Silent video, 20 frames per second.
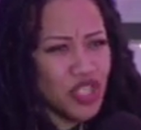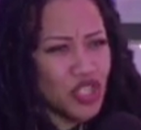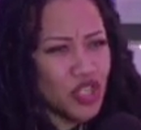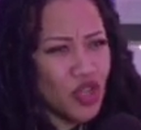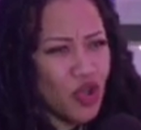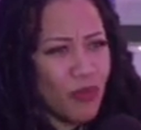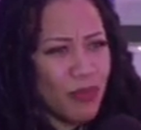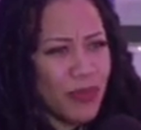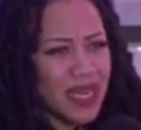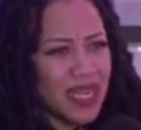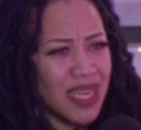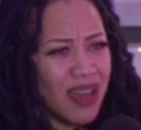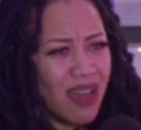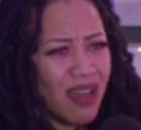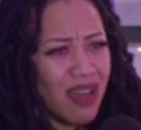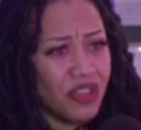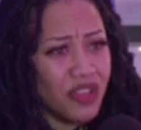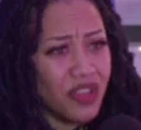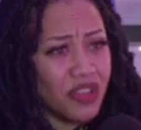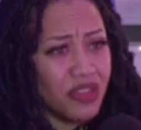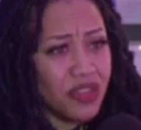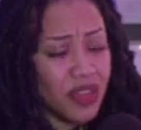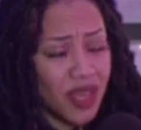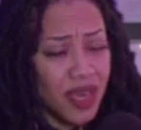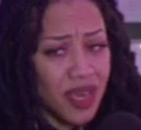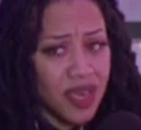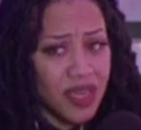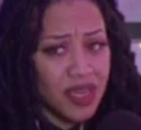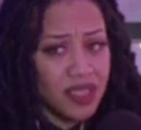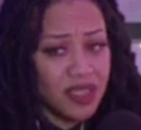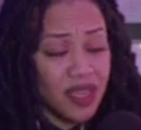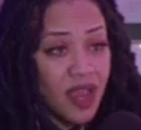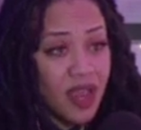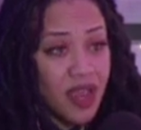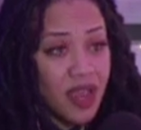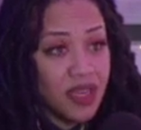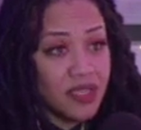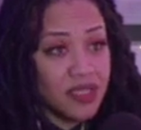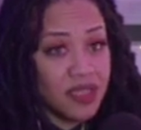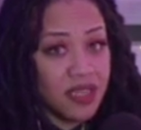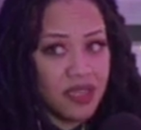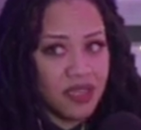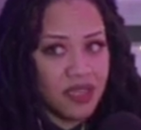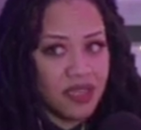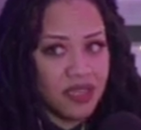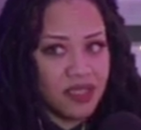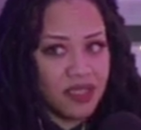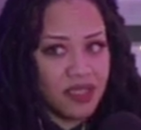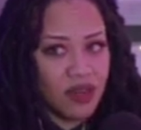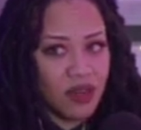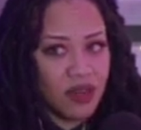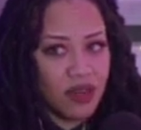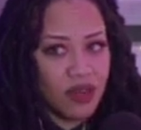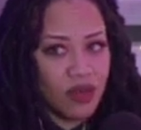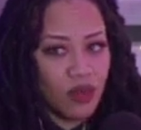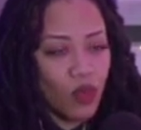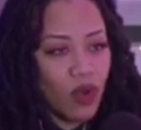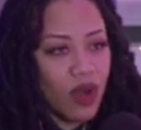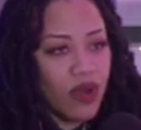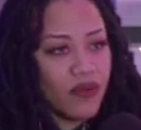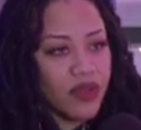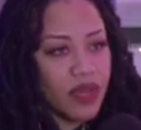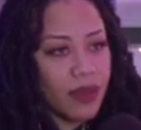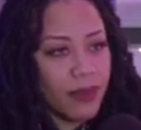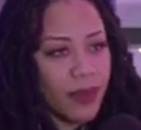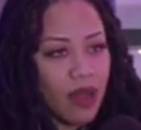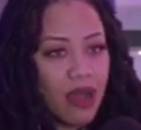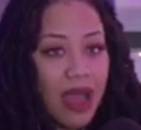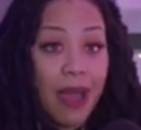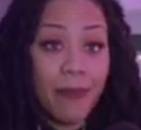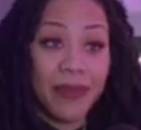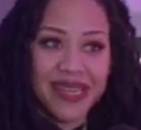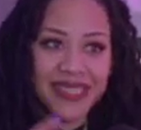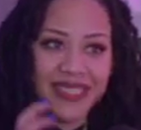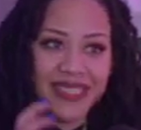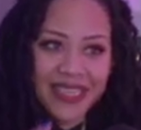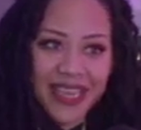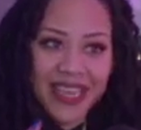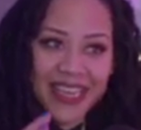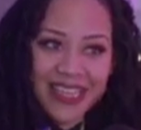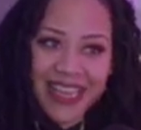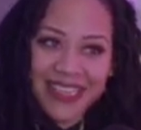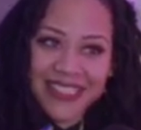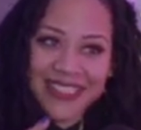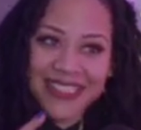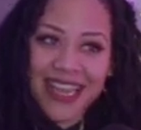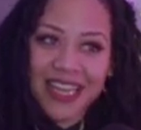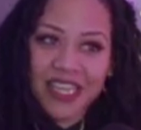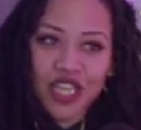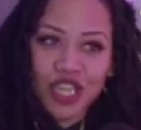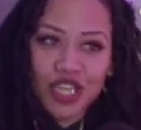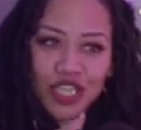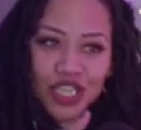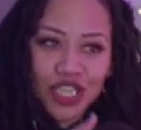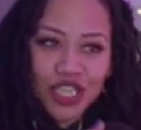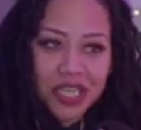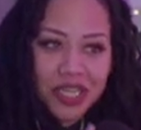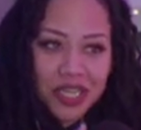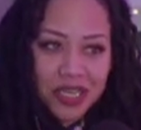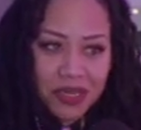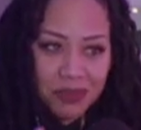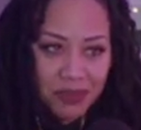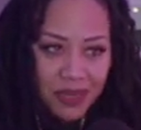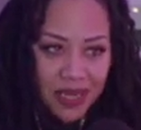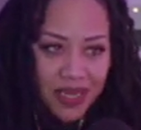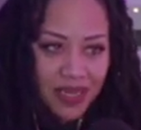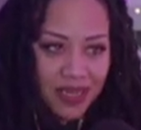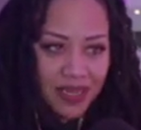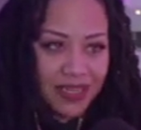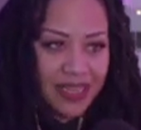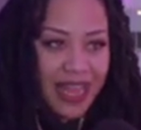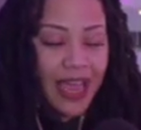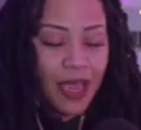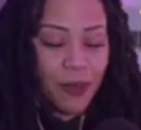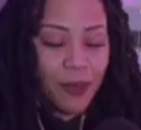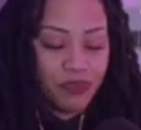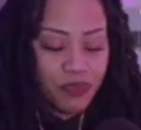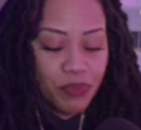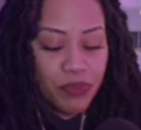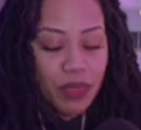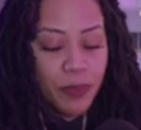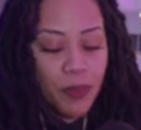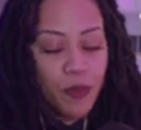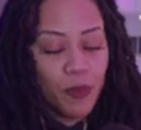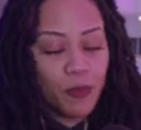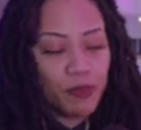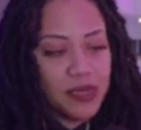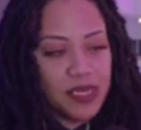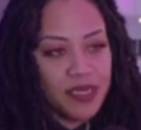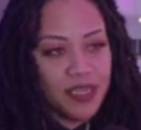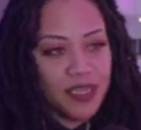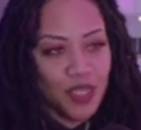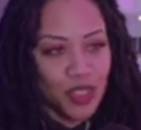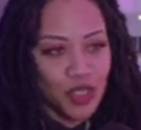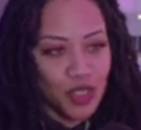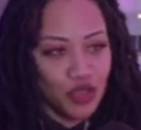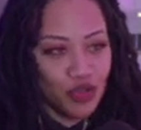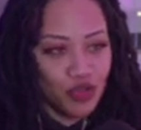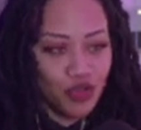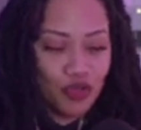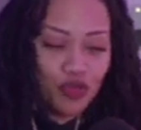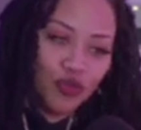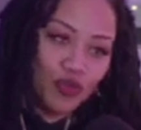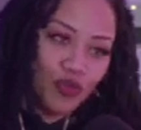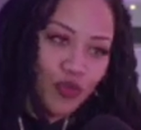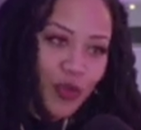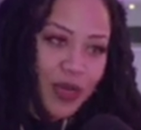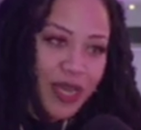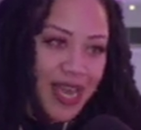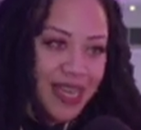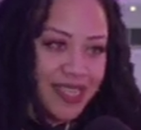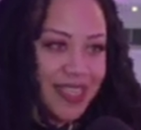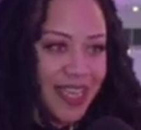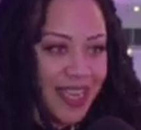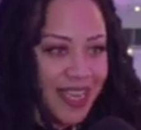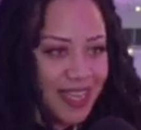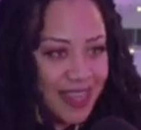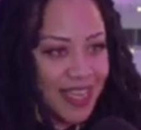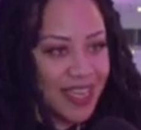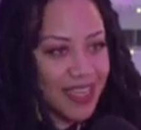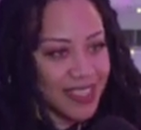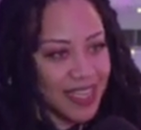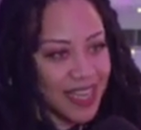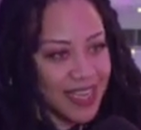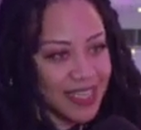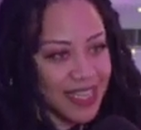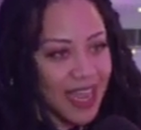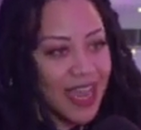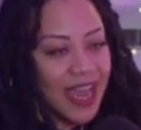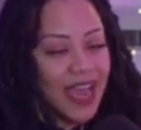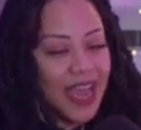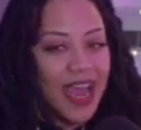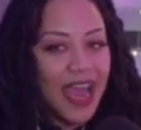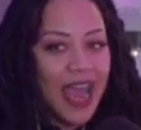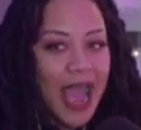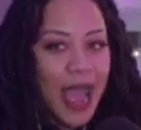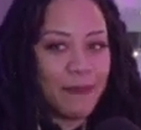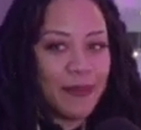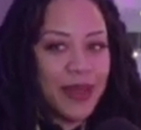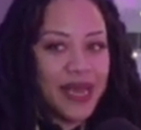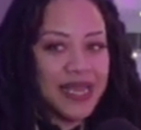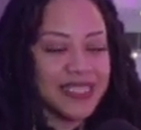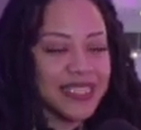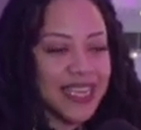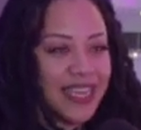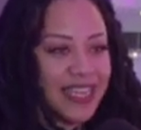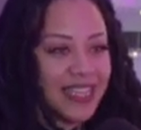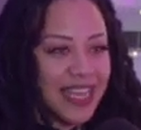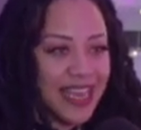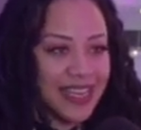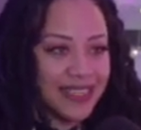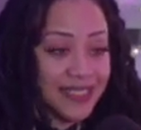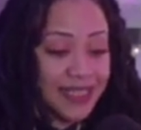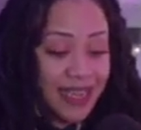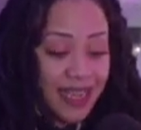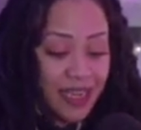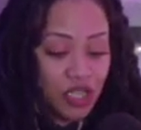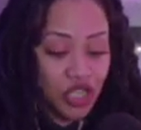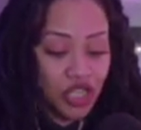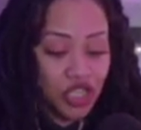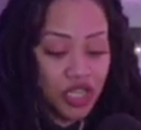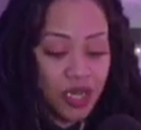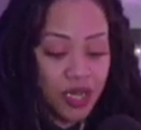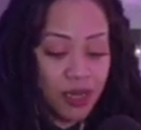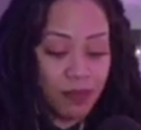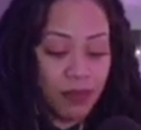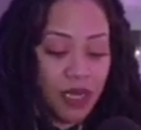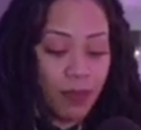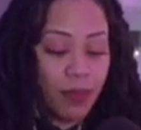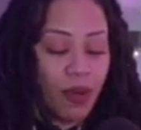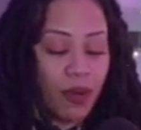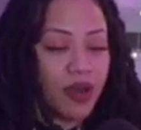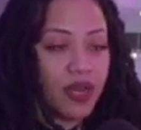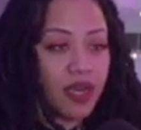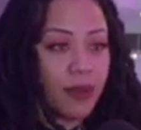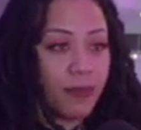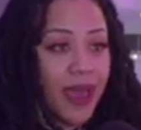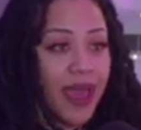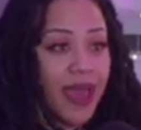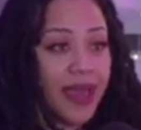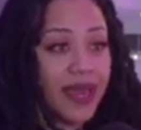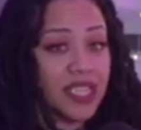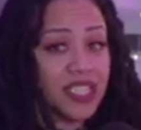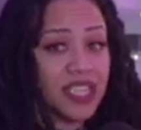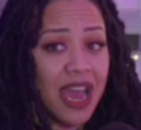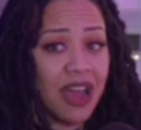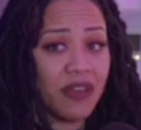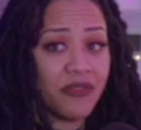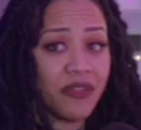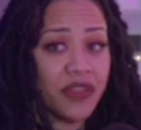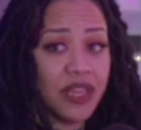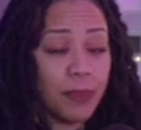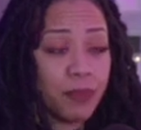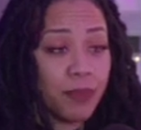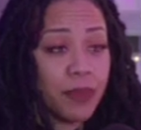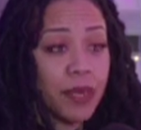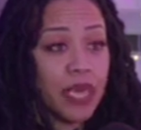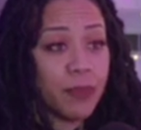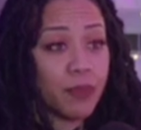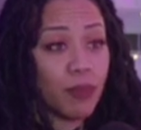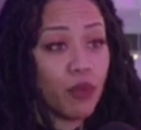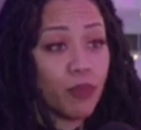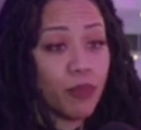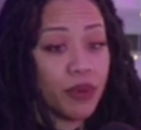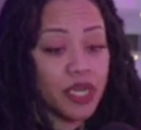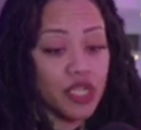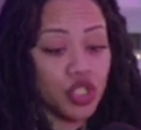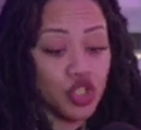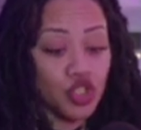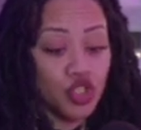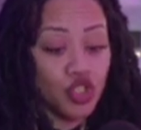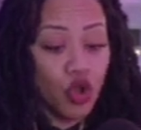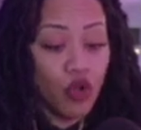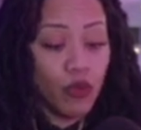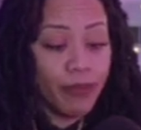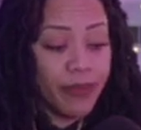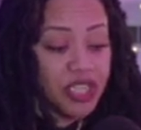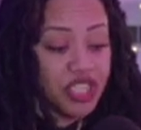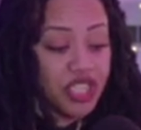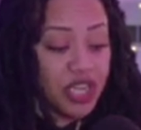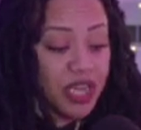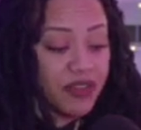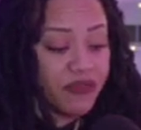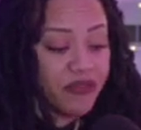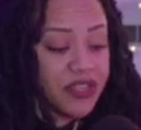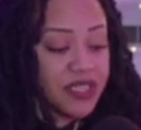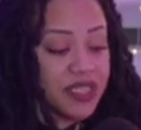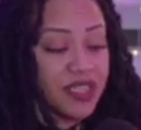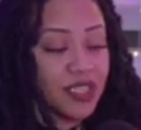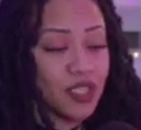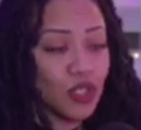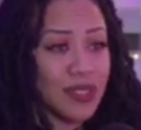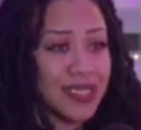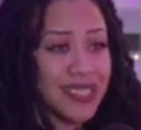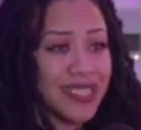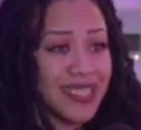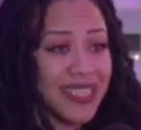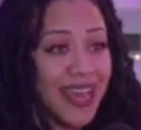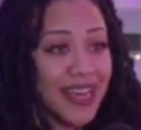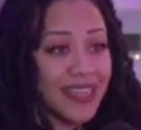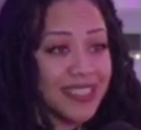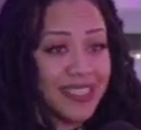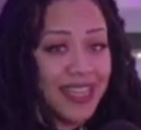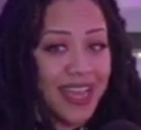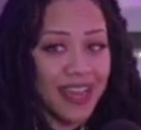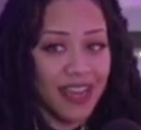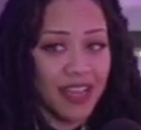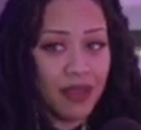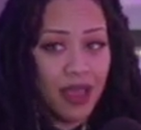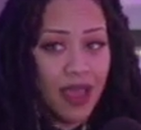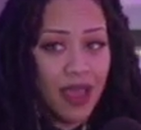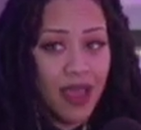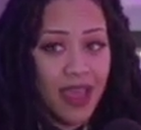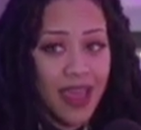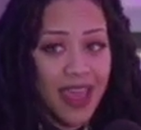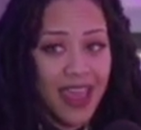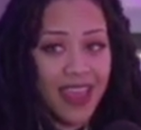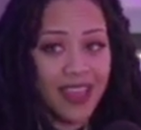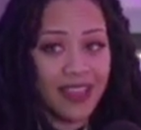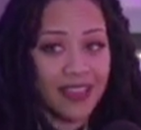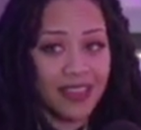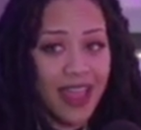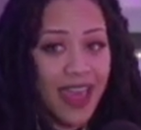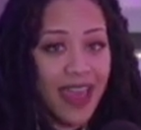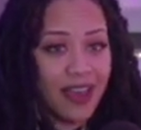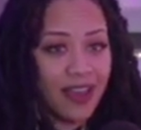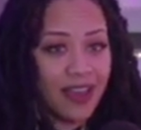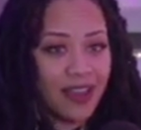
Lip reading: so many other things to worry about. I'm not saying that sex shouldn't be. Like people misconstrue when I say things like that. I'm not saying that sex shouldn't be a part of the package. I feel like people put so much emphasis on sex that it like